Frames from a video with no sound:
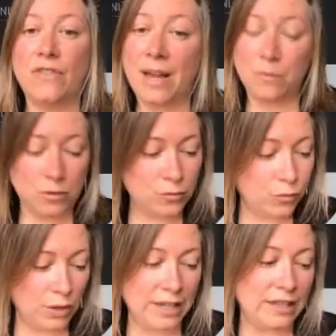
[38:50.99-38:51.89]
that will
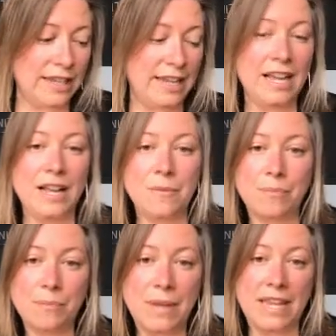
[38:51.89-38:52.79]
really
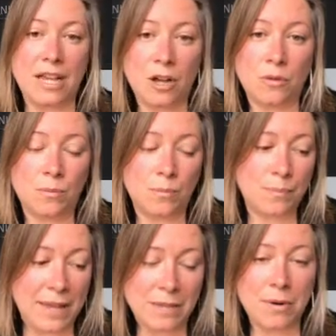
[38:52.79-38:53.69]
be a
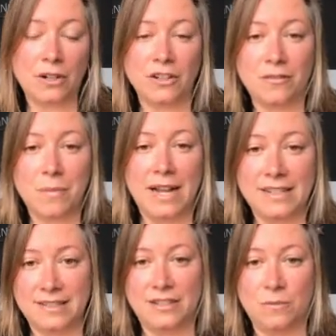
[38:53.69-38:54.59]
big part of my
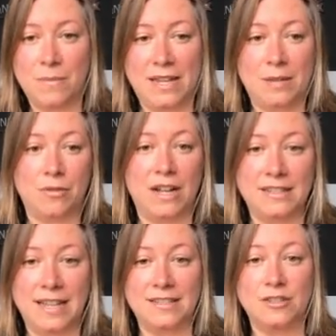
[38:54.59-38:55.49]
decision-making
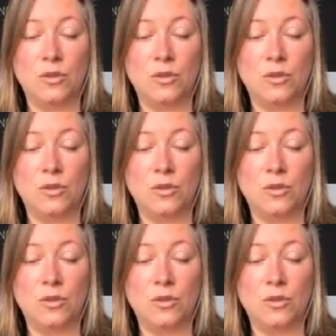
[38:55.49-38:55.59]
process.